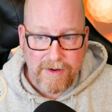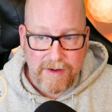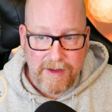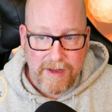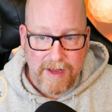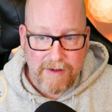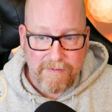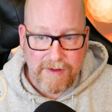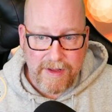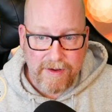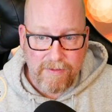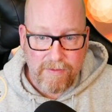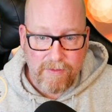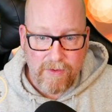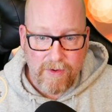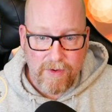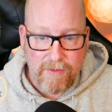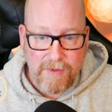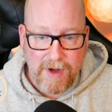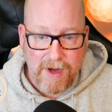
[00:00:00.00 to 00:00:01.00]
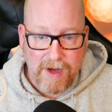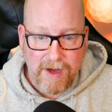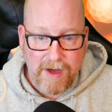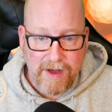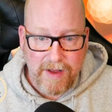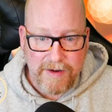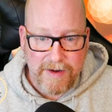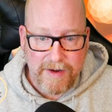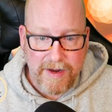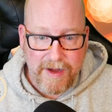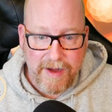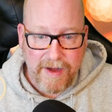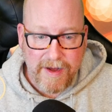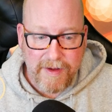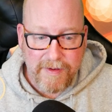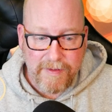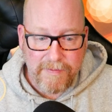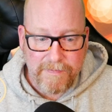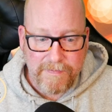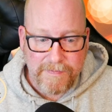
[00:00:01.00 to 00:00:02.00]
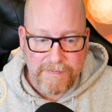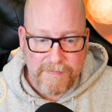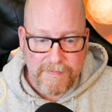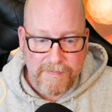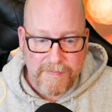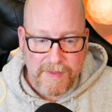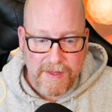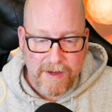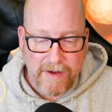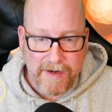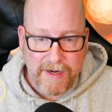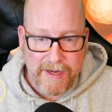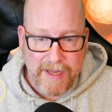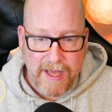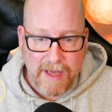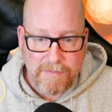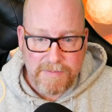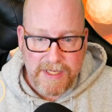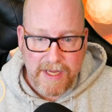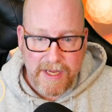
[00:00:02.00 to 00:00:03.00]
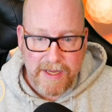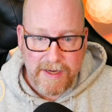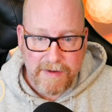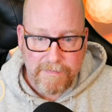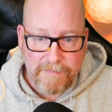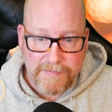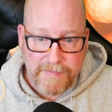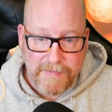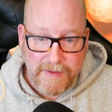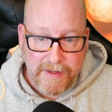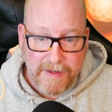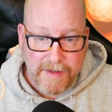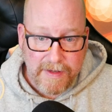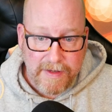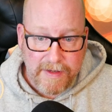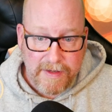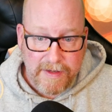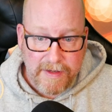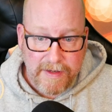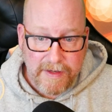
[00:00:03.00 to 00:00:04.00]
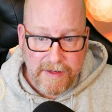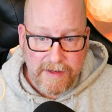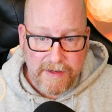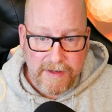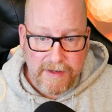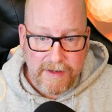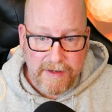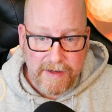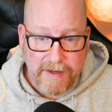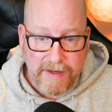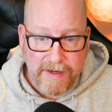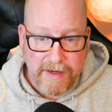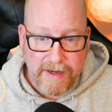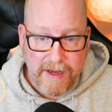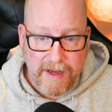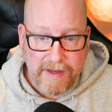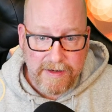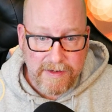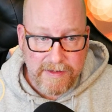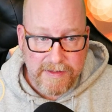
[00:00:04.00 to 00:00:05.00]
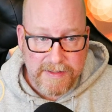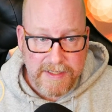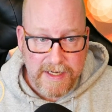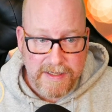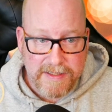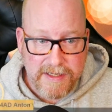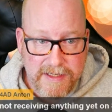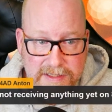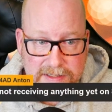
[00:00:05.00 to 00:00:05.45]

any room on a campsite. And Anton says he's